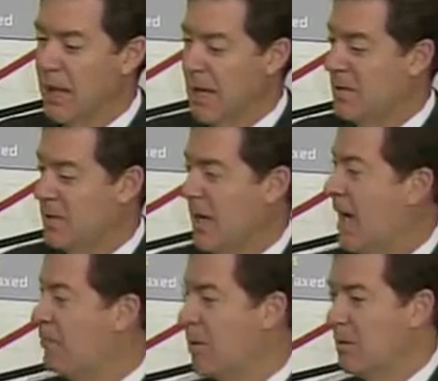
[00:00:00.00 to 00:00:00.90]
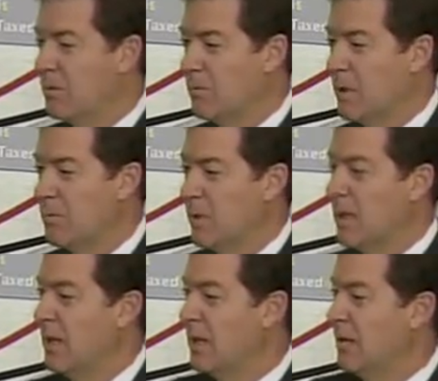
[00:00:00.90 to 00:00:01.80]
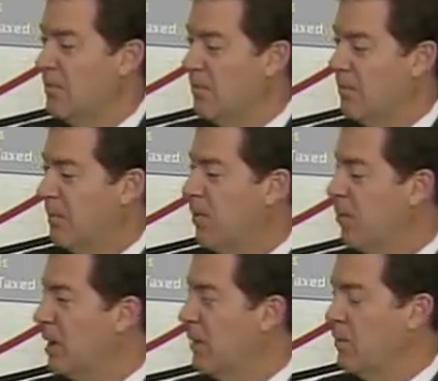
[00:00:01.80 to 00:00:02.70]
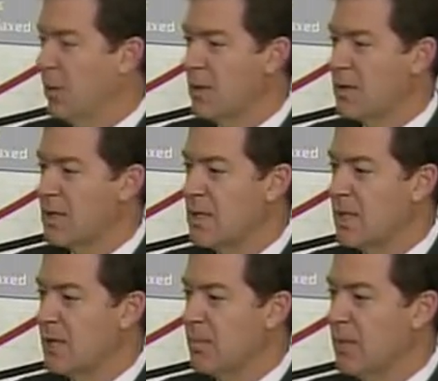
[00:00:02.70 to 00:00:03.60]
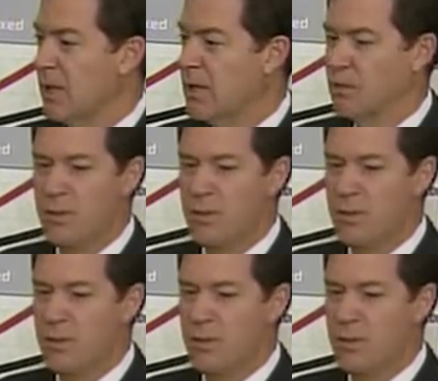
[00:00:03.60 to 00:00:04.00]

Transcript: And is that what we at the federal level want to see taking place?